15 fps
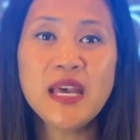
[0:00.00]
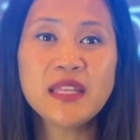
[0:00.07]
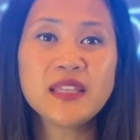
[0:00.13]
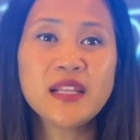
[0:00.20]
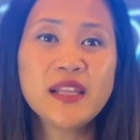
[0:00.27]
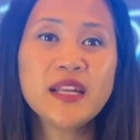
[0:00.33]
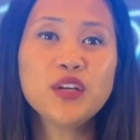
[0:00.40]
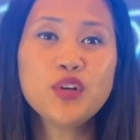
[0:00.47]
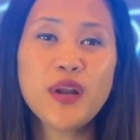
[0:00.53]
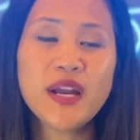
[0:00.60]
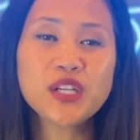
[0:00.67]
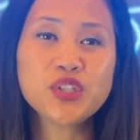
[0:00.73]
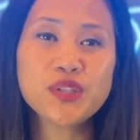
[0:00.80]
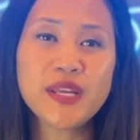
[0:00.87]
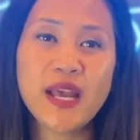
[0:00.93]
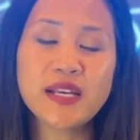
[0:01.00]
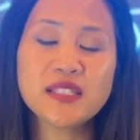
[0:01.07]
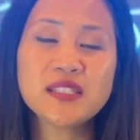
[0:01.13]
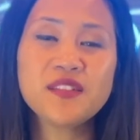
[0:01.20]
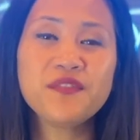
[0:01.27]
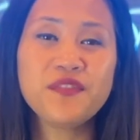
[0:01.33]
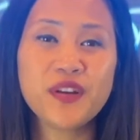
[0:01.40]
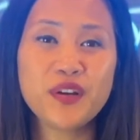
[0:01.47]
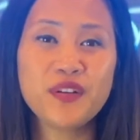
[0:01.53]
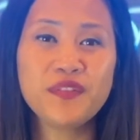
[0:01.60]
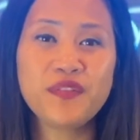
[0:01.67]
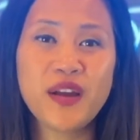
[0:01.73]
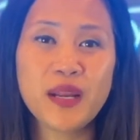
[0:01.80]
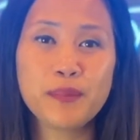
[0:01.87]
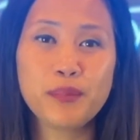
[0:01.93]
the lender actually has to
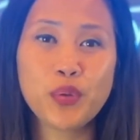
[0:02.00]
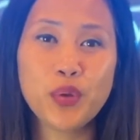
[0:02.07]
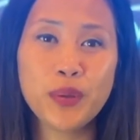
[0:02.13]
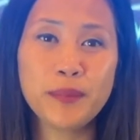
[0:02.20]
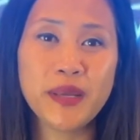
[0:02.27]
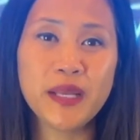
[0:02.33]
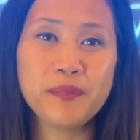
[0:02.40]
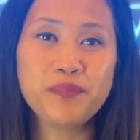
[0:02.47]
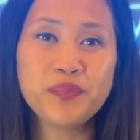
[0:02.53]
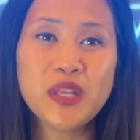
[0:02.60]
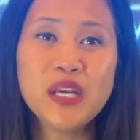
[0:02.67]
verify employment.